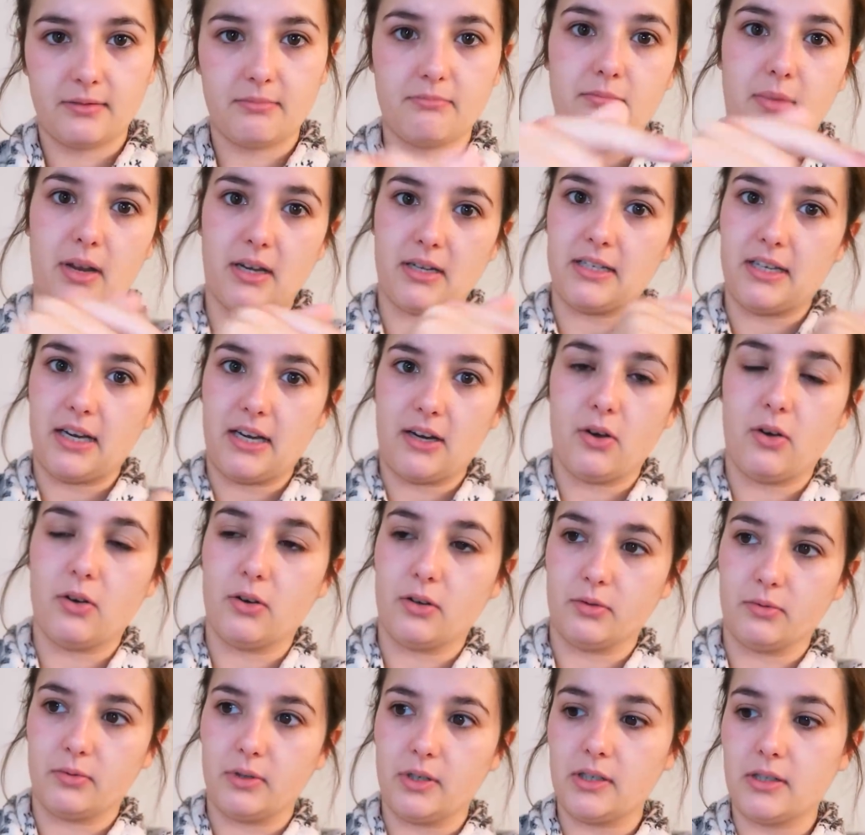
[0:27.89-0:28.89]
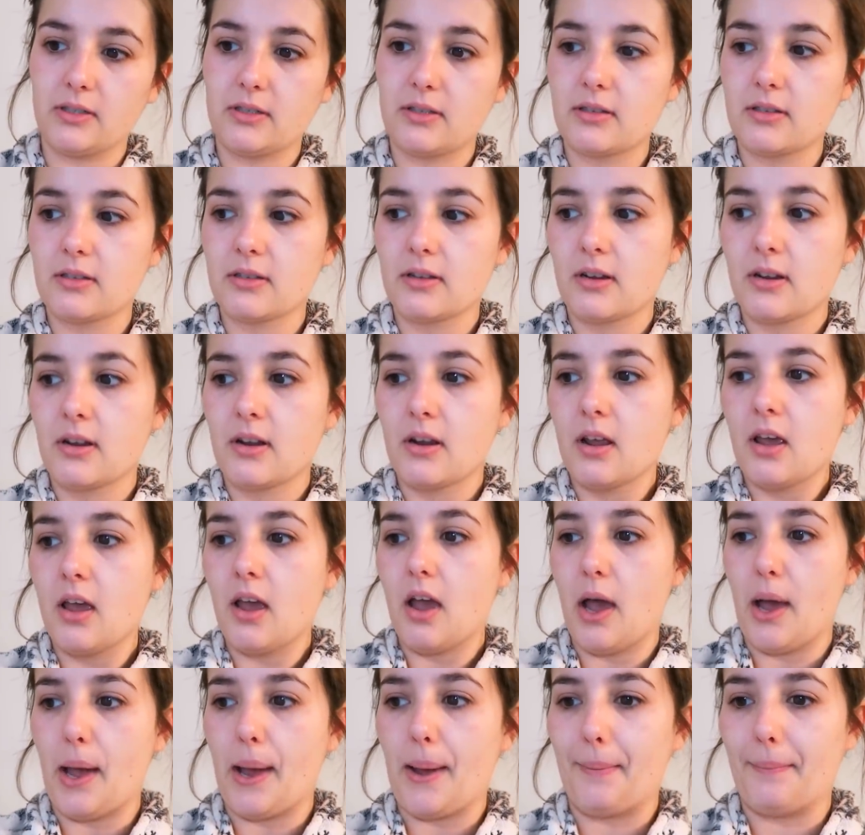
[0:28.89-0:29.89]
Monday onwards.
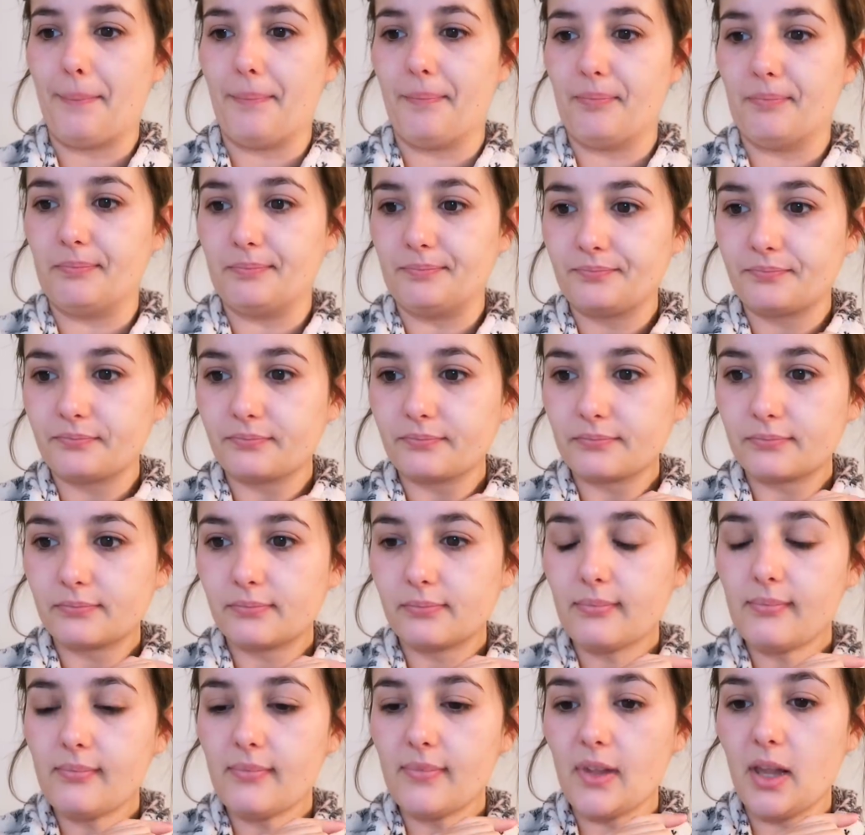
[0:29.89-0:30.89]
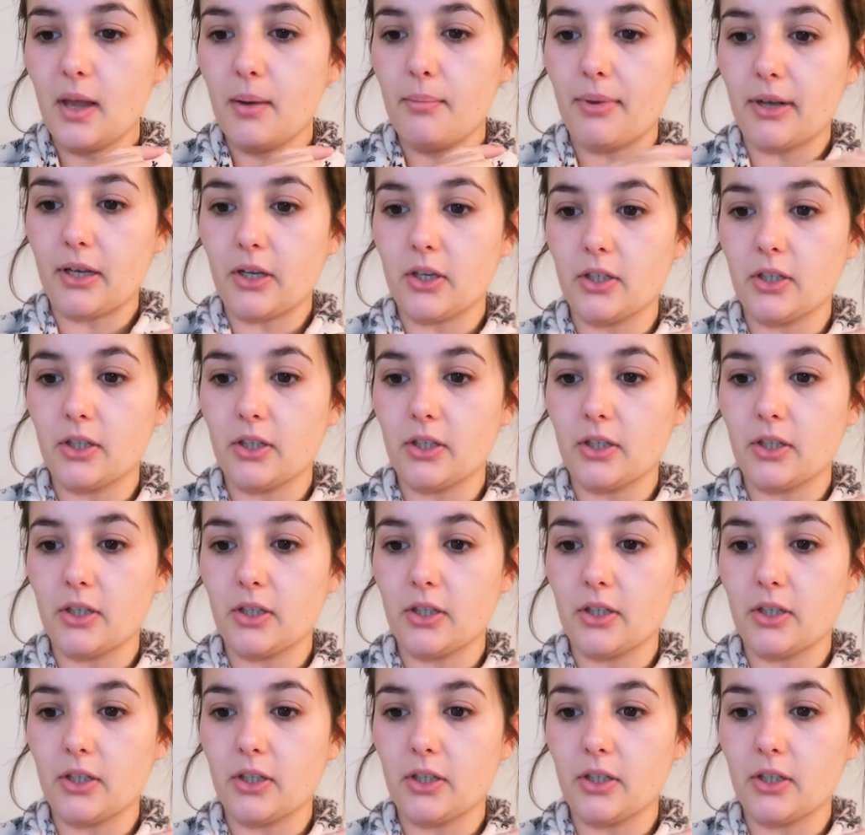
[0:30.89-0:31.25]
I don't